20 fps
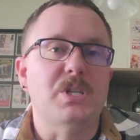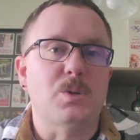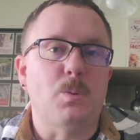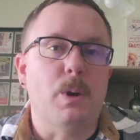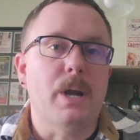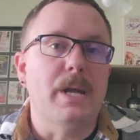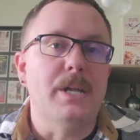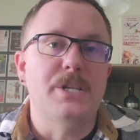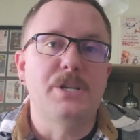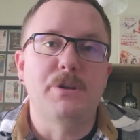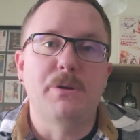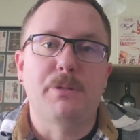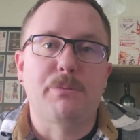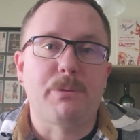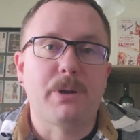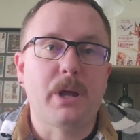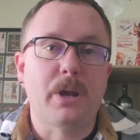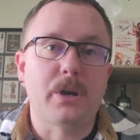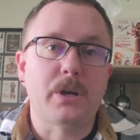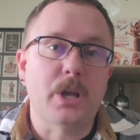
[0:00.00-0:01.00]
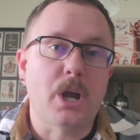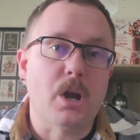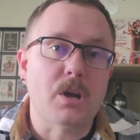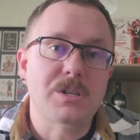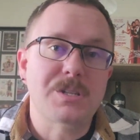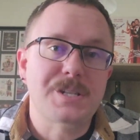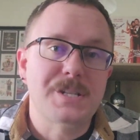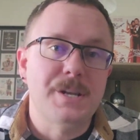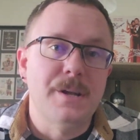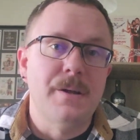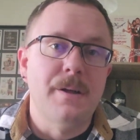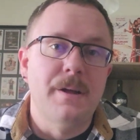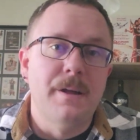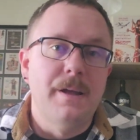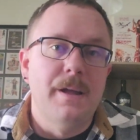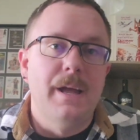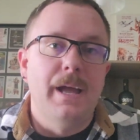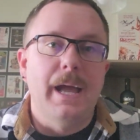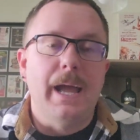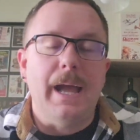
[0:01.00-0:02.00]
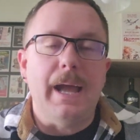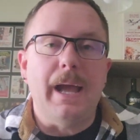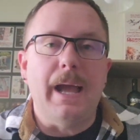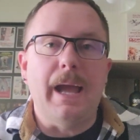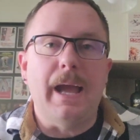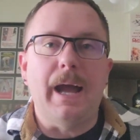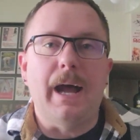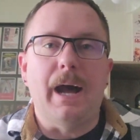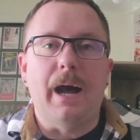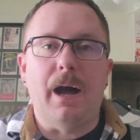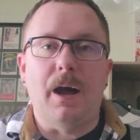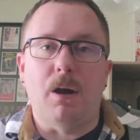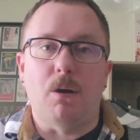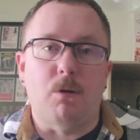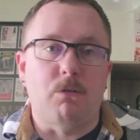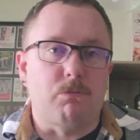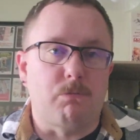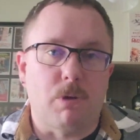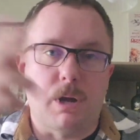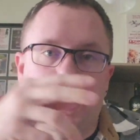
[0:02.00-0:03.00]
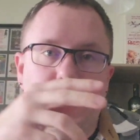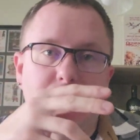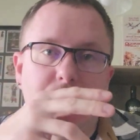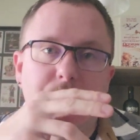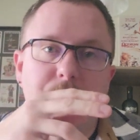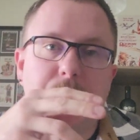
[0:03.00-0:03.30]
away, 200-300 yards. Running